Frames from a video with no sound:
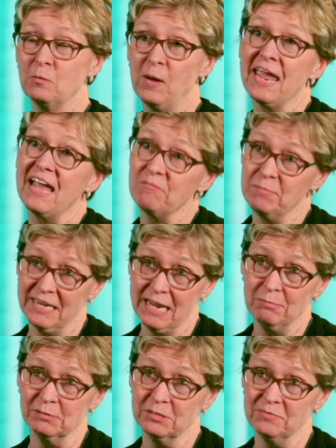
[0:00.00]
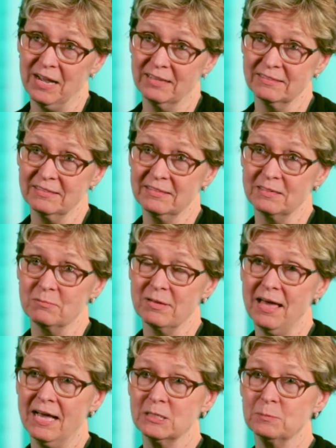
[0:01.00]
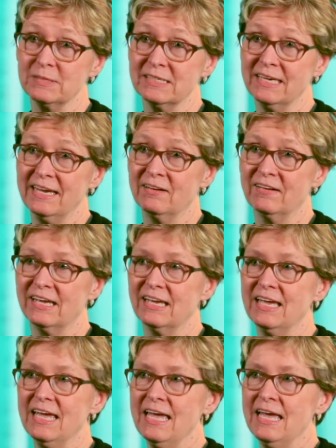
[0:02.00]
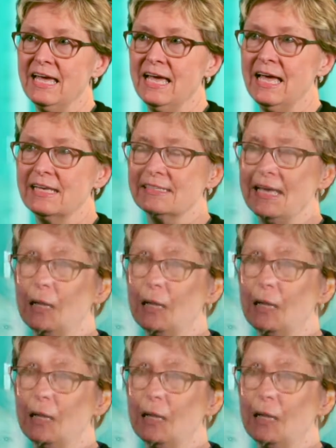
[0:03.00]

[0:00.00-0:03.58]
The way I've been able to volunteer with hospice caring has